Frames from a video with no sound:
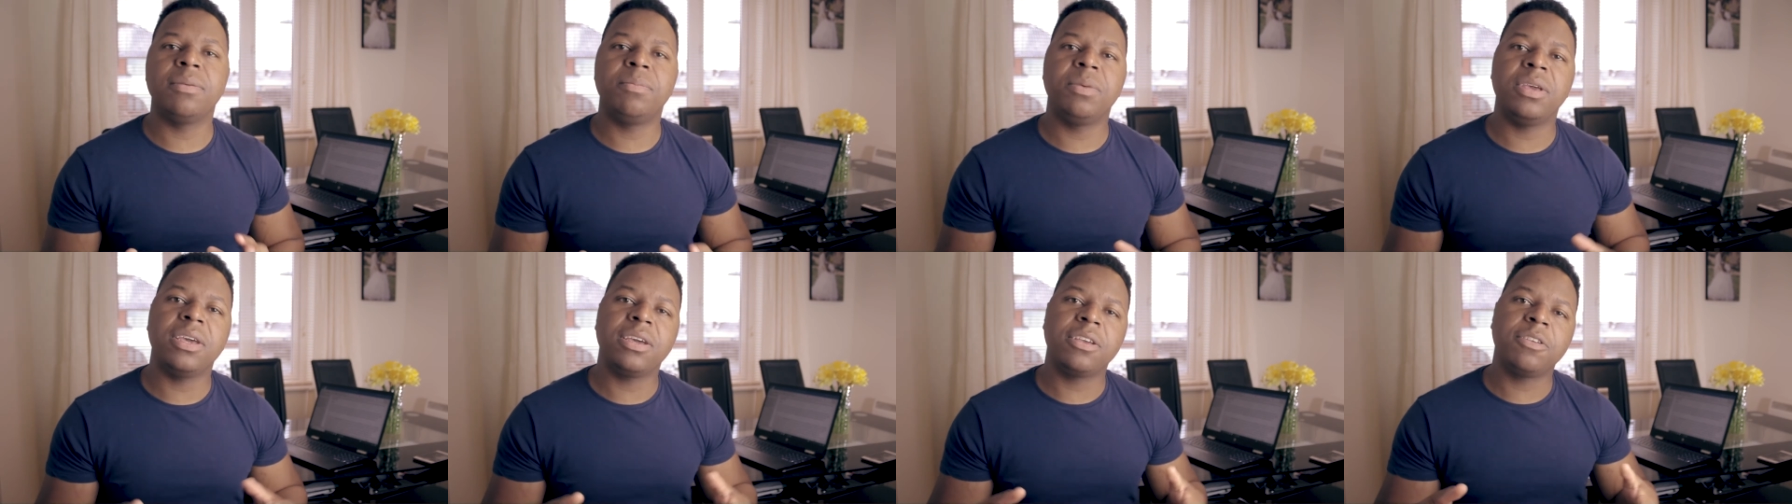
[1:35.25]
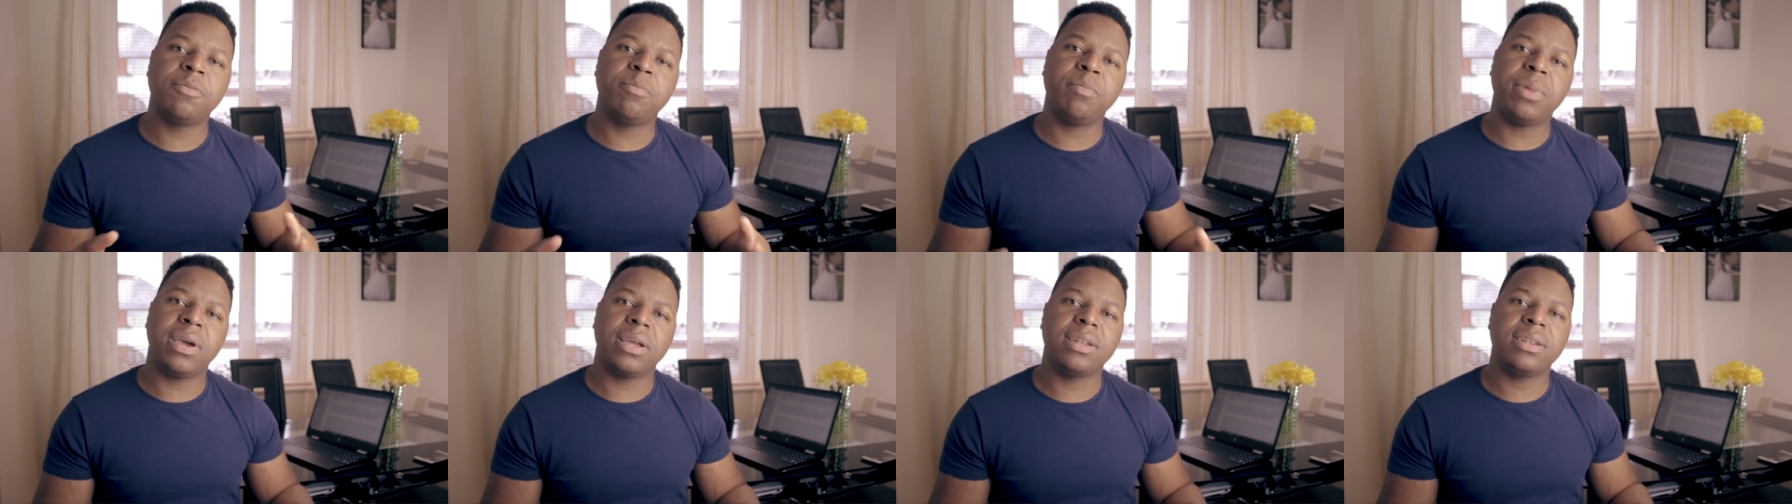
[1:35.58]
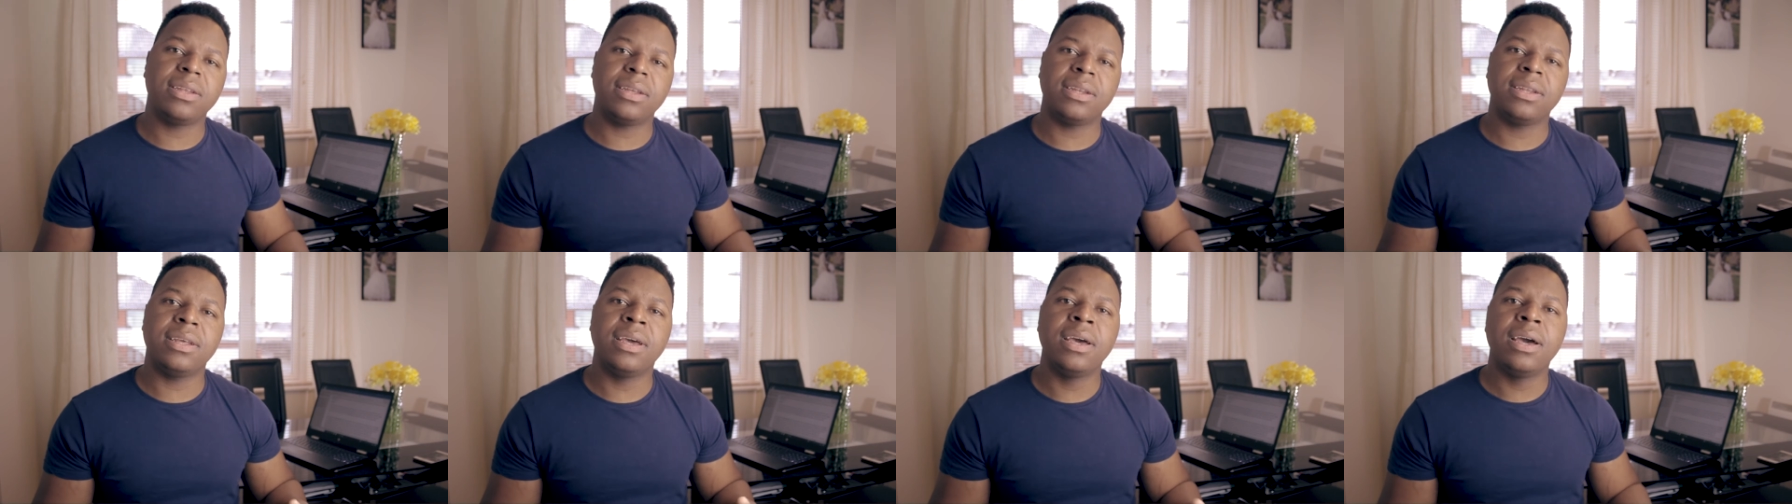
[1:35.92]
be
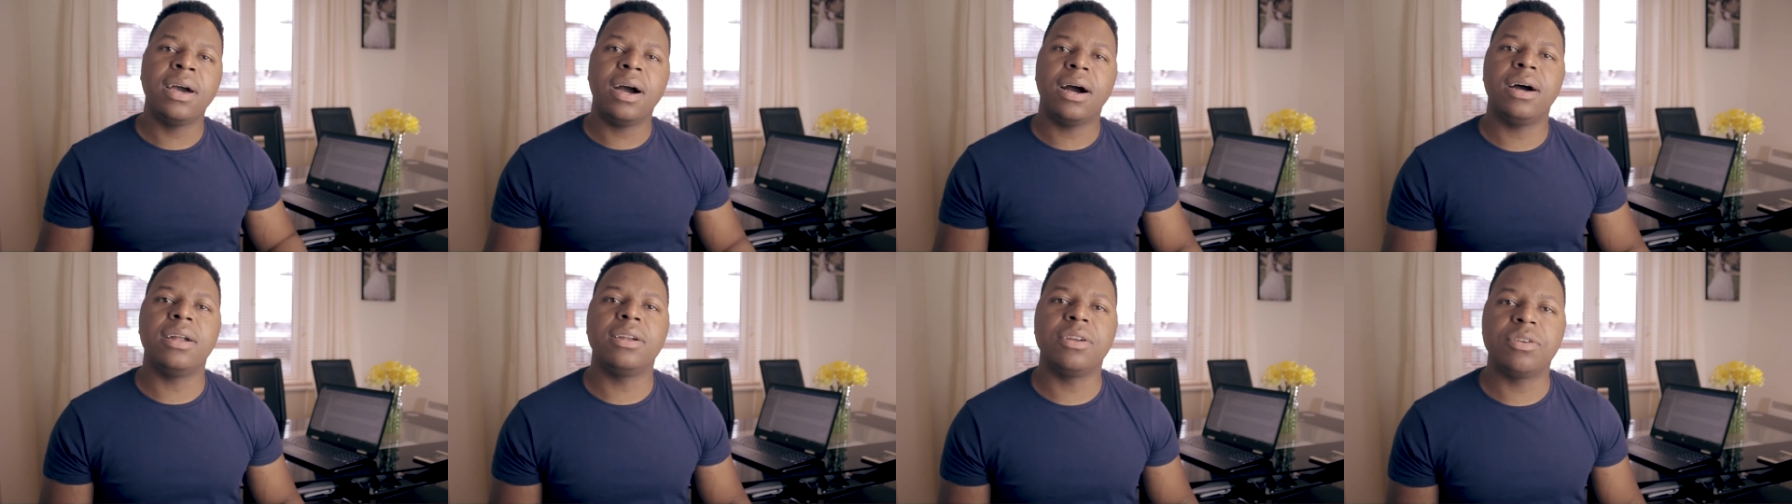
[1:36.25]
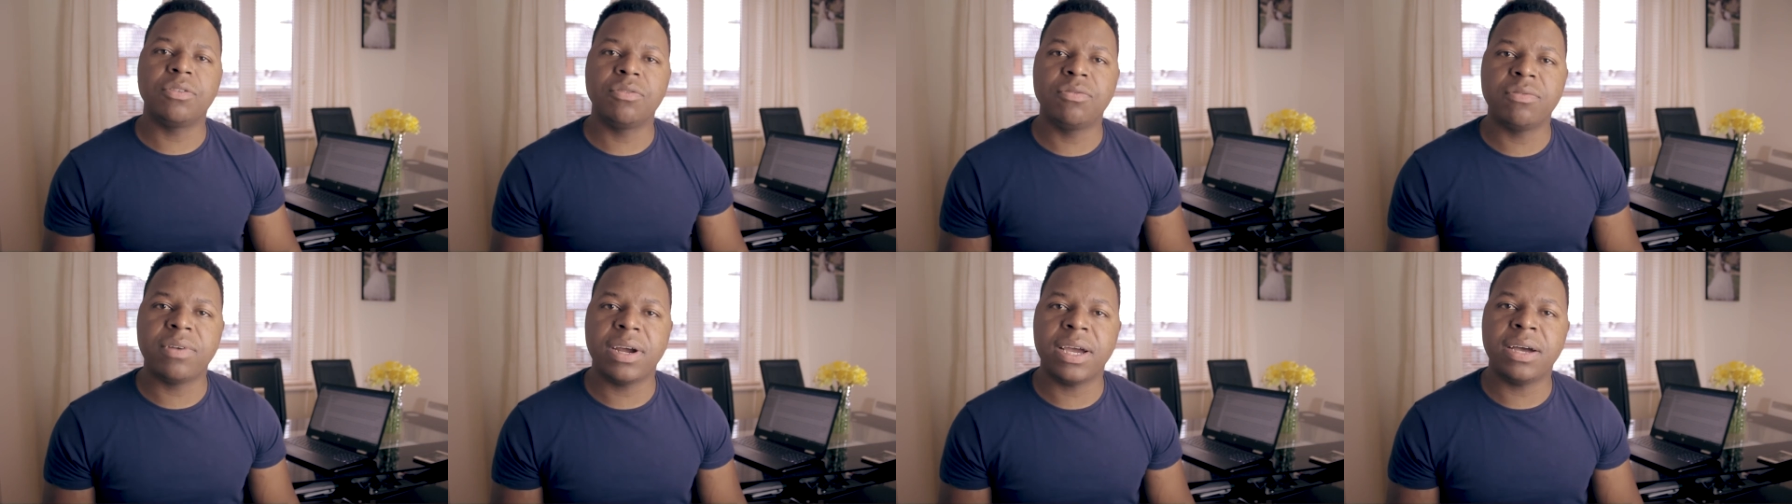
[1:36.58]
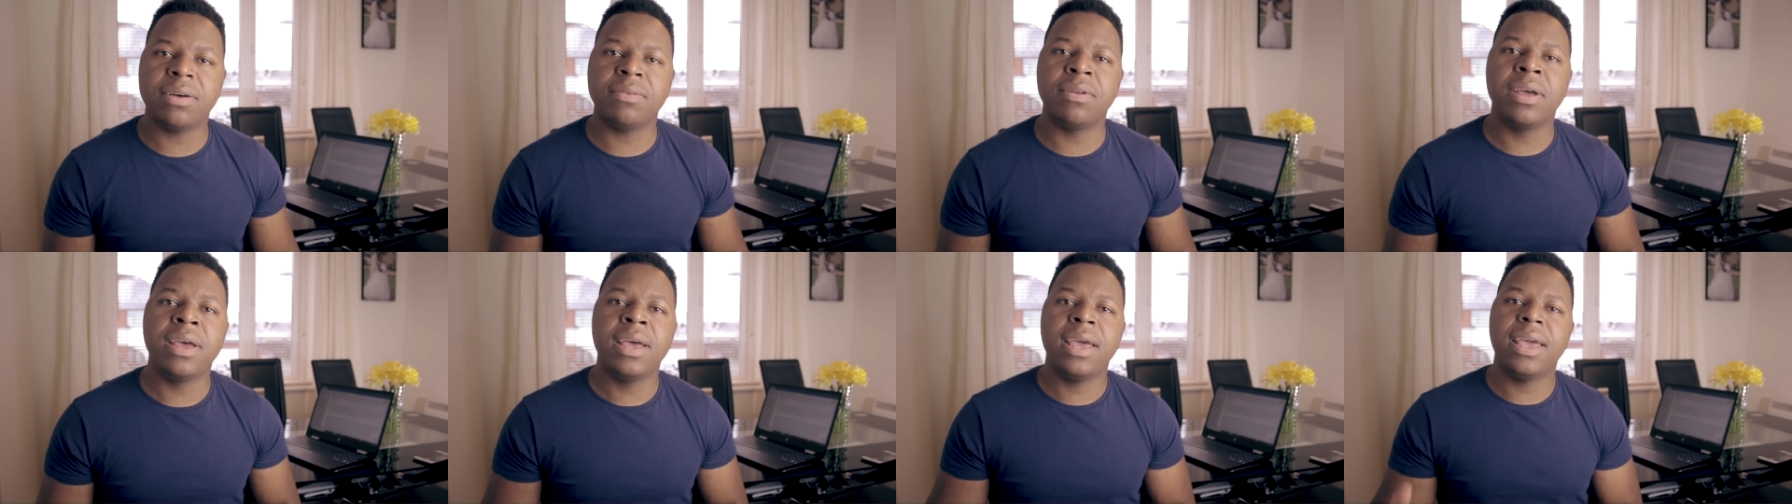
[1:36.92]
expected
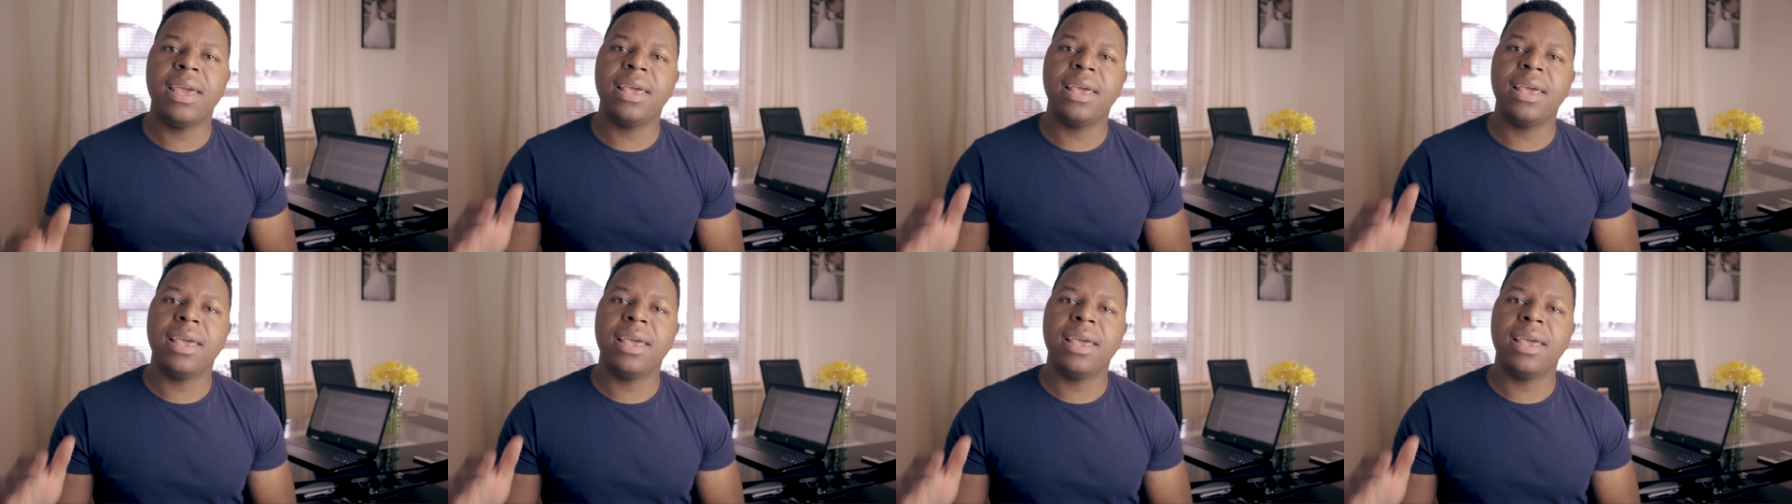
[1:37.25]
underground.